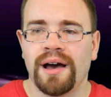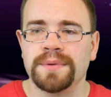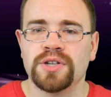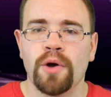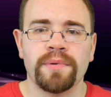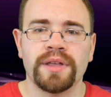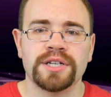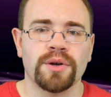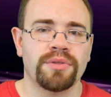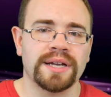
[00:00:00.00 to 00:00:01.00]
I'm just hoping they
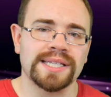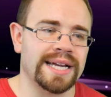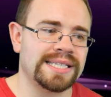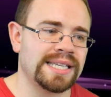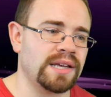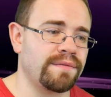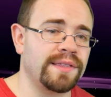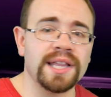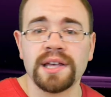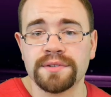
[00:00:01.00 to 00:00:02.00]
show things like Sea of
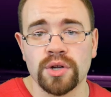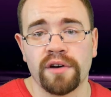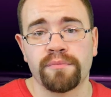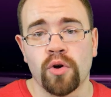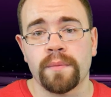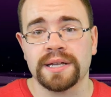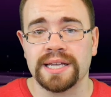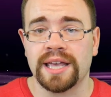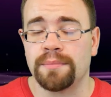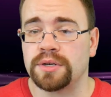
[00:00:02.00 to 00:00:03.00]
Thieves off more, because
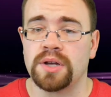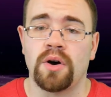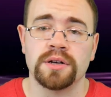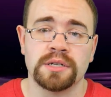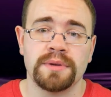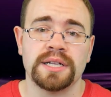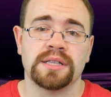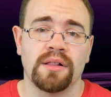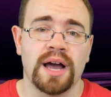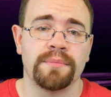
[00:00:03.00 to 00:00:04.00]
that game looks awesome, it needs
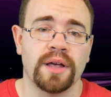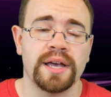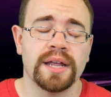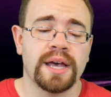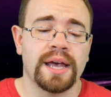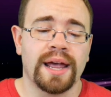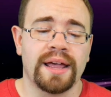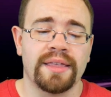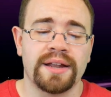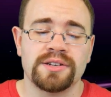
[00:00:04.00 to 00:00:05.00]
the limelight,
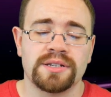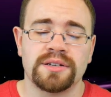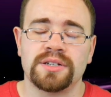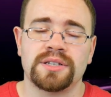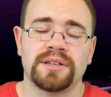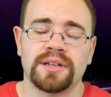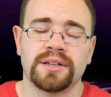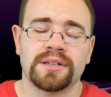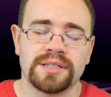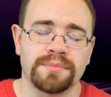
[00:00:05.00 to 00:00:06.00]
and then just just
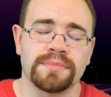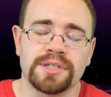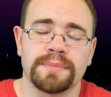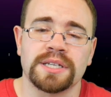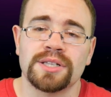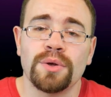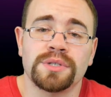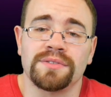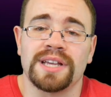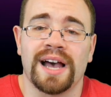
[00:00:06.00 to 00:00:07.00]
some some
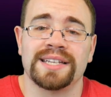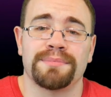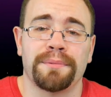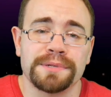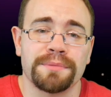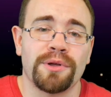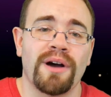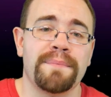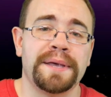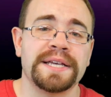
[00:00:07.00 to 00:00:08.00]
exclusives, guys. Come up with some
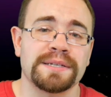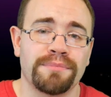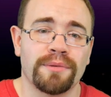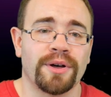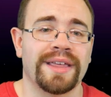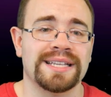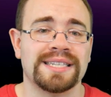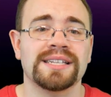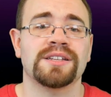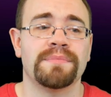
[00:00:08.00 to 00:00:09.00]
new I Ps and put them on that
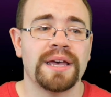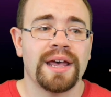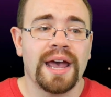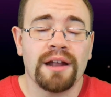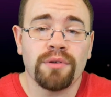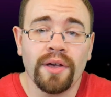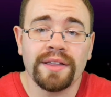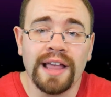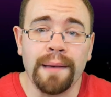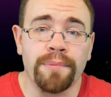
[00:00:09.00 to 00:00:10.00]
system, and
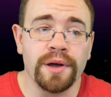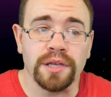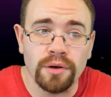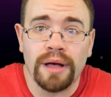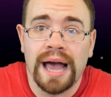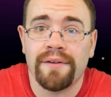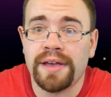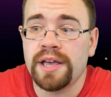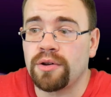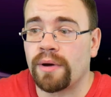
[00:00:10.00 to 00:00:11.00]
really at that point you'll
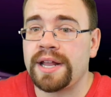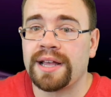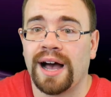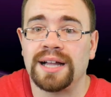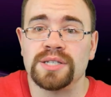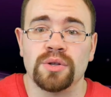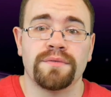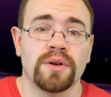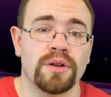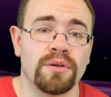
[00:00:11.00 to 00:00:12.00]
have a great console
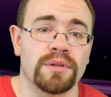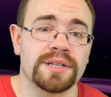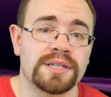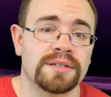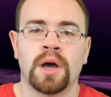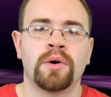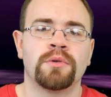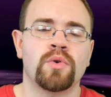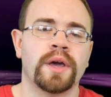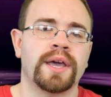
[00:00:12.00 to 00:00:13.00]
if you can do this. Oh,
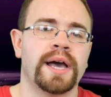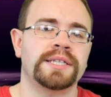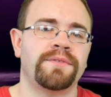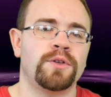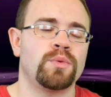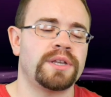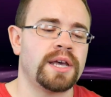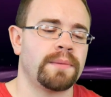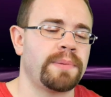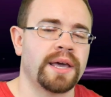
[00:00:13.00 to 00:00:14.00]
and real quick, guys, if you
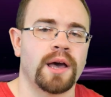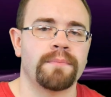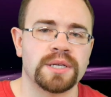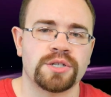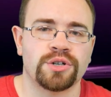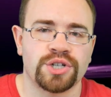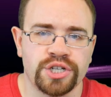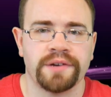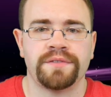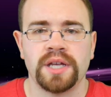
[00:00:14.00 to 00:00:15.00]
did pick up Mister
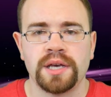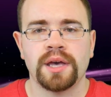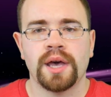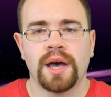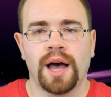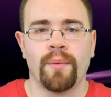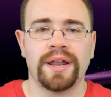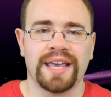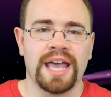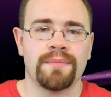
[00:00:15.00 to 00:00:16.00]
Shifty uh,
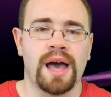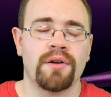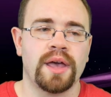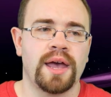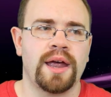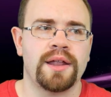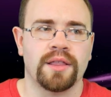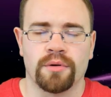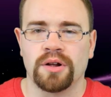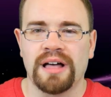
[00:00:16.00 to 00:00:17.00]
when it came out,
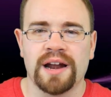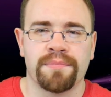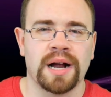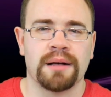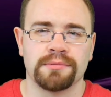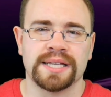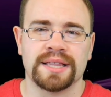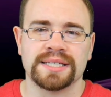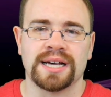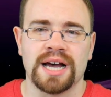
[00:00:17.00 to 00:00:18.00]
and there were a lot of problems
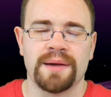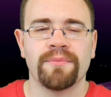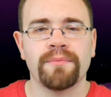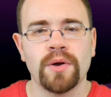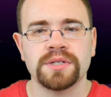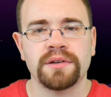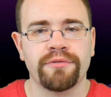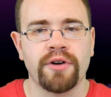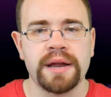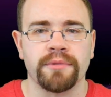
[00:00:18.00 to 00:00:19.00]
at the time, mostly
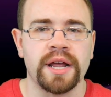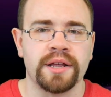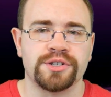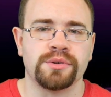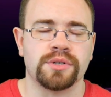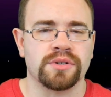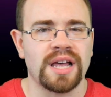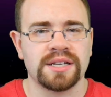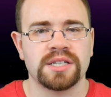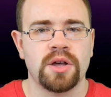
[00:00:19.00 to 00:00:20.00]
frame rate issues, there's a
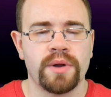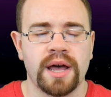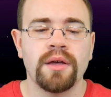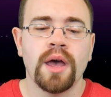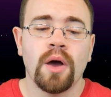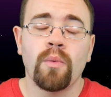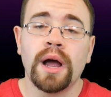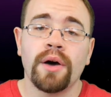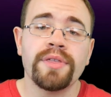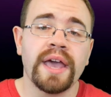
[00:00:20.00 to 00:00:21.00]
lot of slowdown,
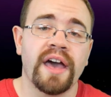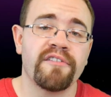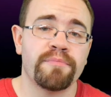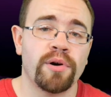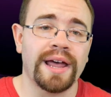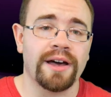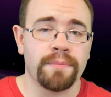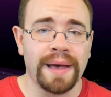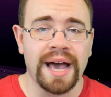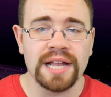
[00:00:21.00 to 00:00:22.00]
well, they have put out
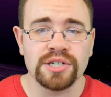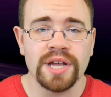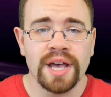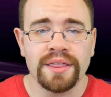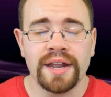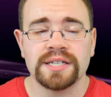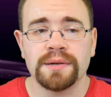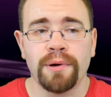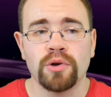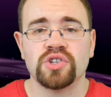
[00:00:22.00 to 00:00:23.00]
a patch that is
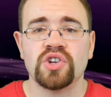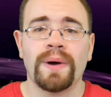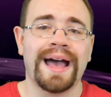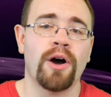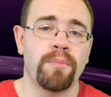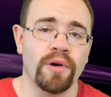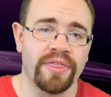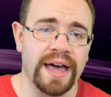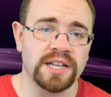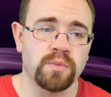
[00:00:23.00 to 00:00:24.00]
supposed to help
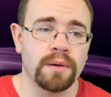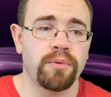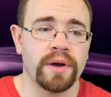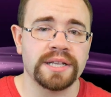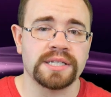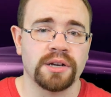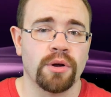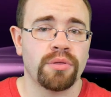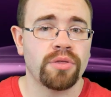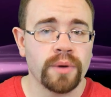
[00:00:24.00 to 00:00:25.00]
with that. It's one point
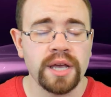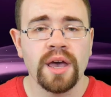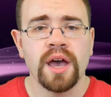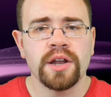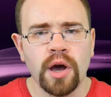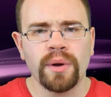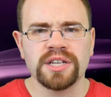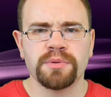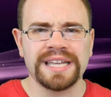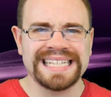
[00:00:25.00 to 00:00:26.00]
oh three. No one
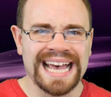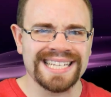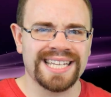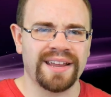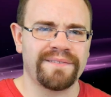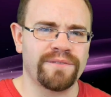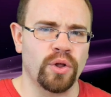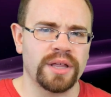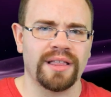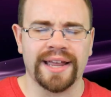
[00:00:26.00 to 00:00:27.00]
has really tested it
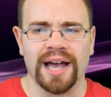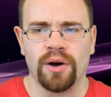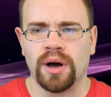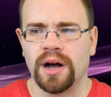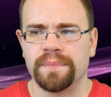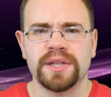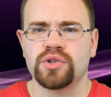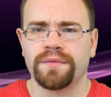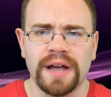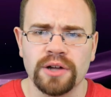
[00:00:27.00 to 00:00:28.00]
fully, like how um,
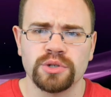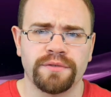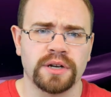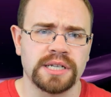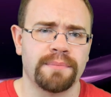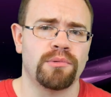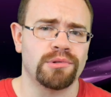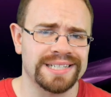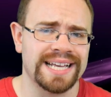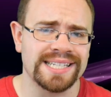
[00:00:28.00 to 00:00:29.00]
Digital Foundry, for example,
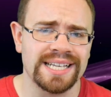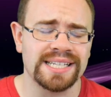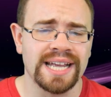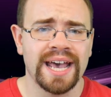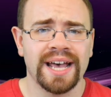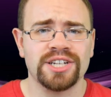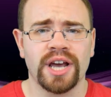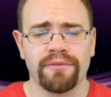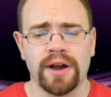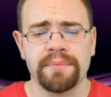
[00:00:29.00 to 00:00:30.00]
will test these,
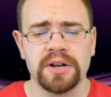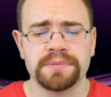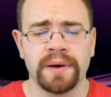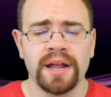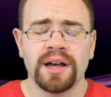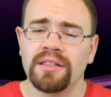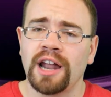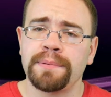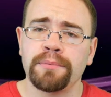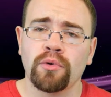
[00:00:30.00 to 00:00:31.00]
check frame rates, but a
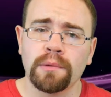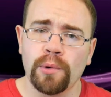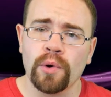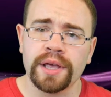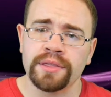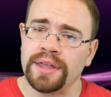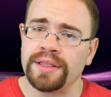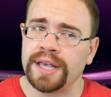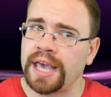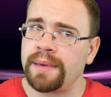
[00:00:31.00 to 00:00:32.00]
lot of people are reporting
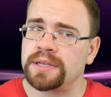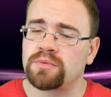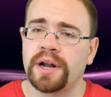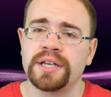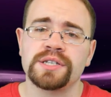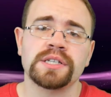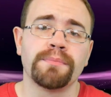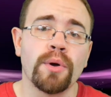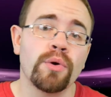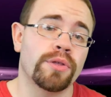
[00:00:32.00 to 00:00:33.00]
that the game is running
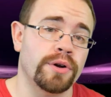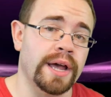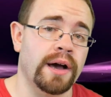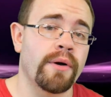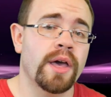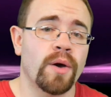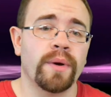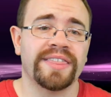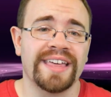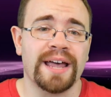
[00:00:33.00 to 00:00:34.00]
smoother now
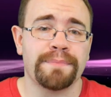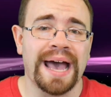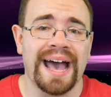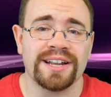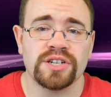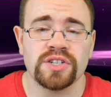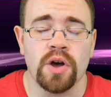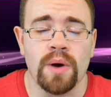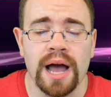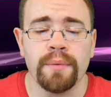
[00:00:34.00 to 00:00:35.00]
with that patch,
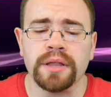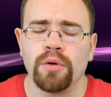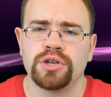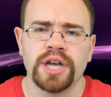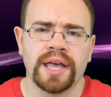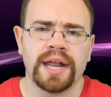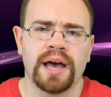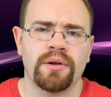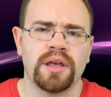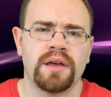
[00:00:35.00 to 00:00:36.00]
so I would go check it out. Out